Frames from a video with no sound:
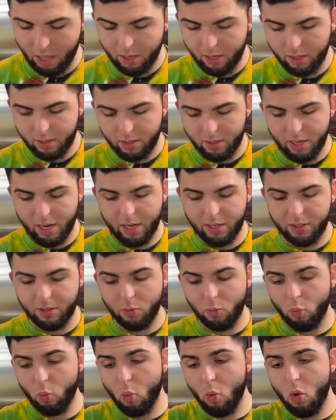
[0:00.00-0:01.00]
that it's nice
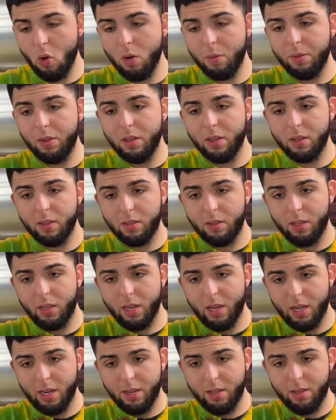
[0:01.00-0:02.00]
and warm, you can see
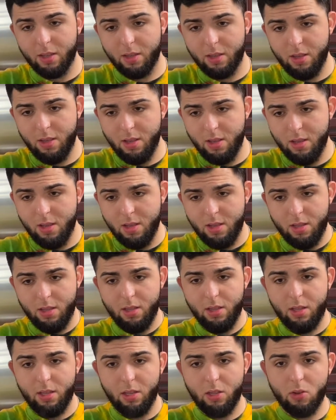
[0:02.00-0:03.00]
kind of
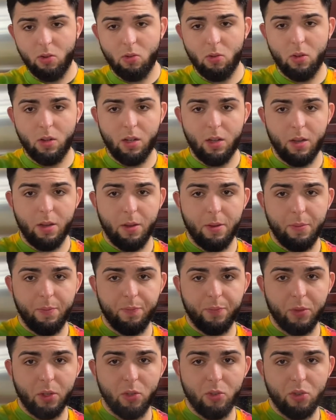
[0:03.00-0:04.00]
the little
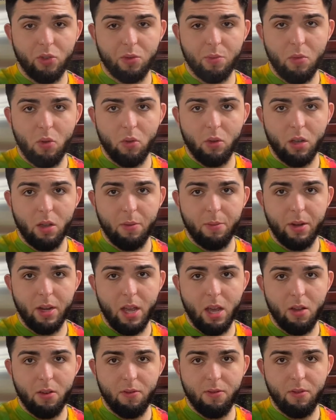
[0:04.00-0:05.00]
smoke coming
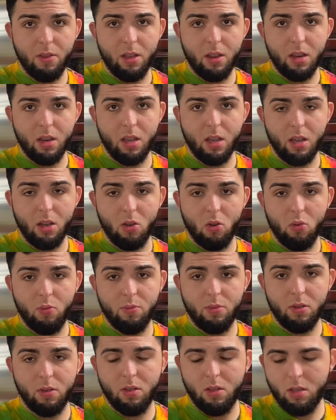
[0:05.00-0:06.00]
out of it, I
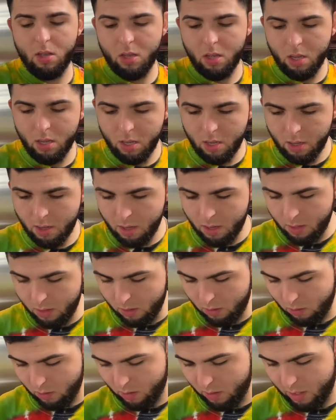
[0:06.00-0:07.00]
hope.
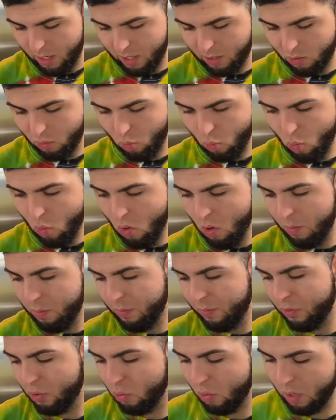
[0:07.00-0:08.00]
So it's nice and warm.
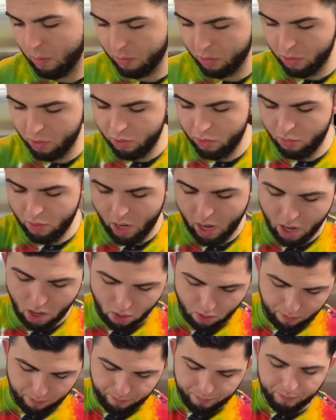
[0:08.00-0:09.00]
So what I'm going to do
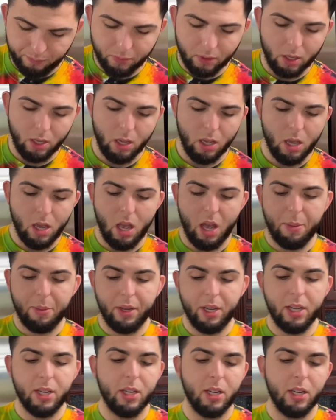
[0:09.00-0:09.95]
now I'm gonna get